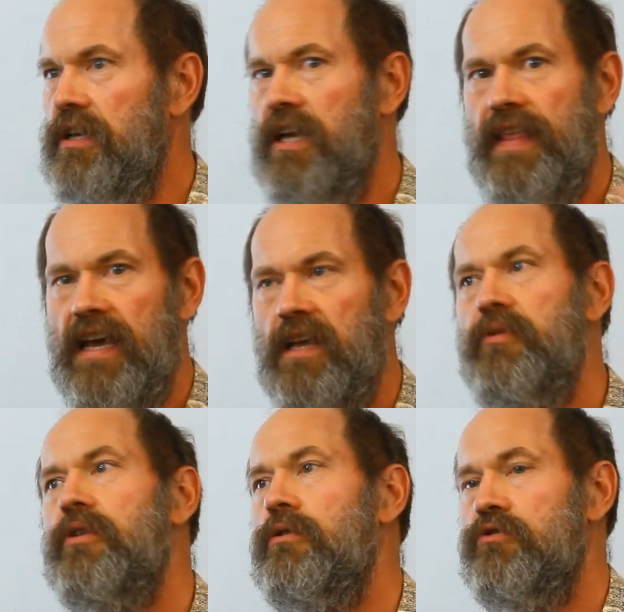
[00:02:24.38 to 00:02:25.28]
and that can be
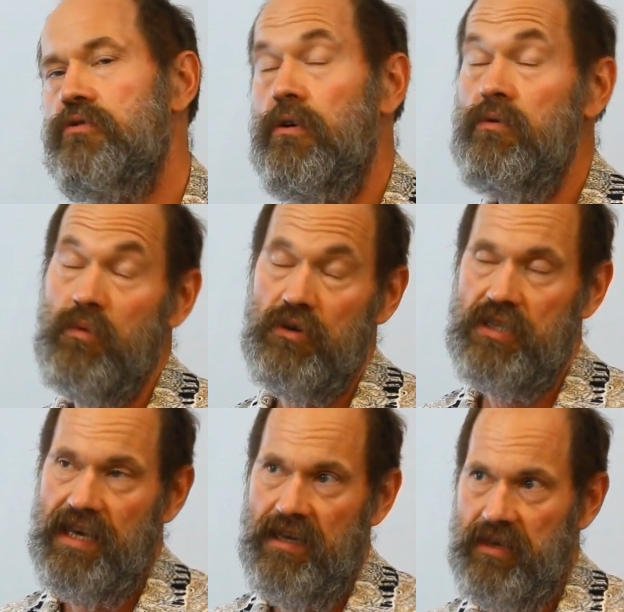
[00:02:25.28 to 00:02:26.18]
your own worst
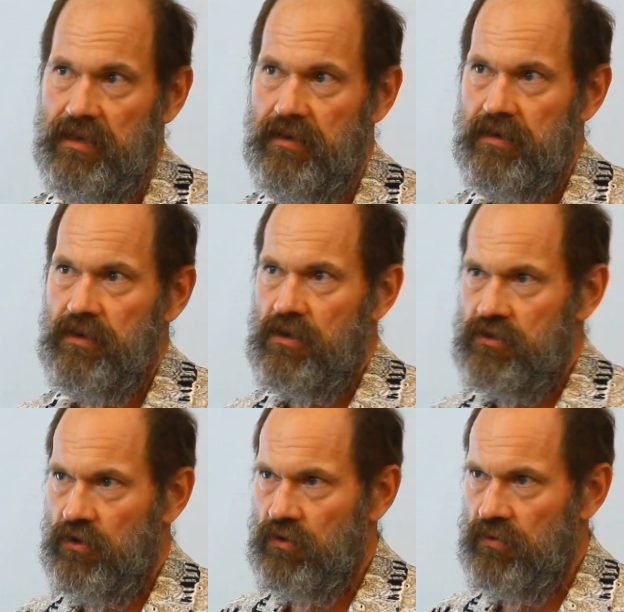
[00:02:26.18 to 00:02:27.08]
enemy.
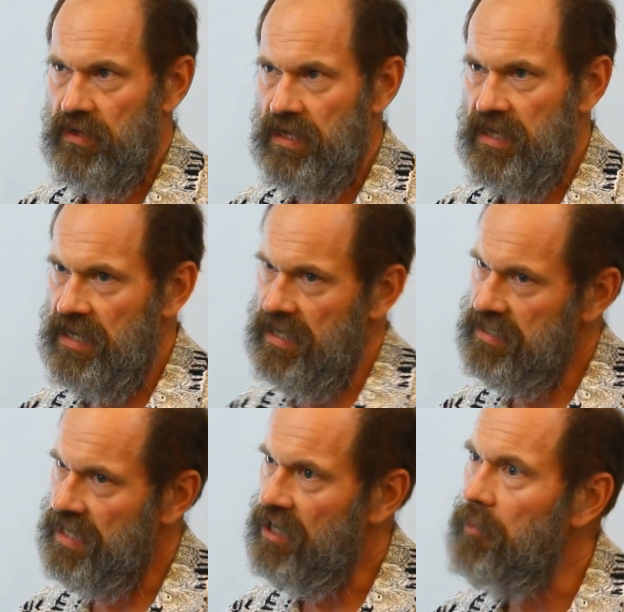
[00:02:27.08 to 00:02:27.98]
So
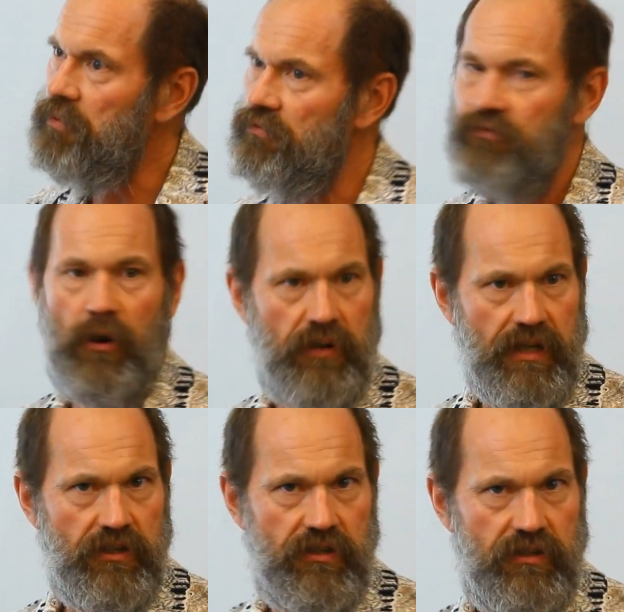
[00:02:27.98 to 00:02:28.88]
to help you
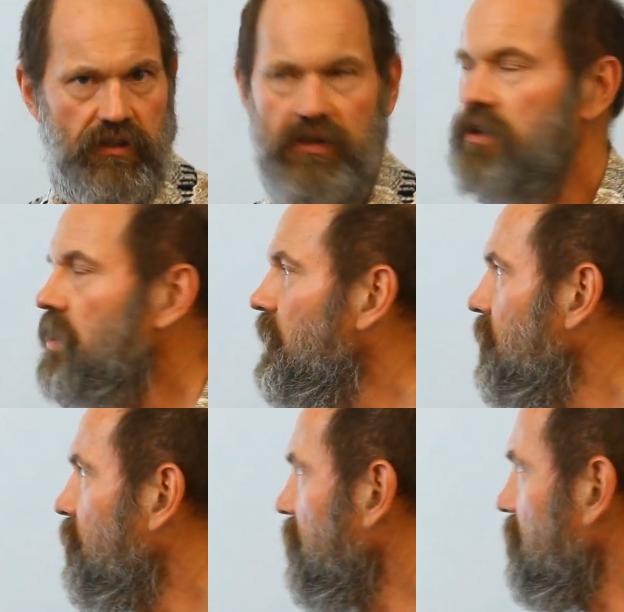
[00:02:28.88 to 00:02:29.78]
focus,
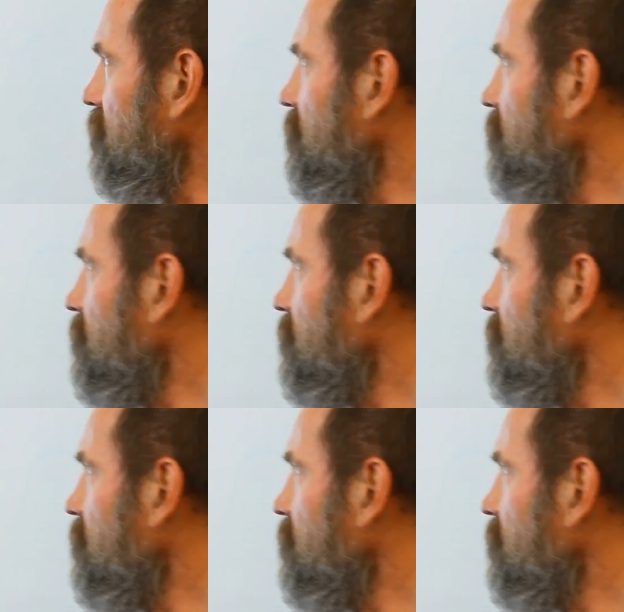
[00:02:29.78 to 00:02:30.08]
we're going to do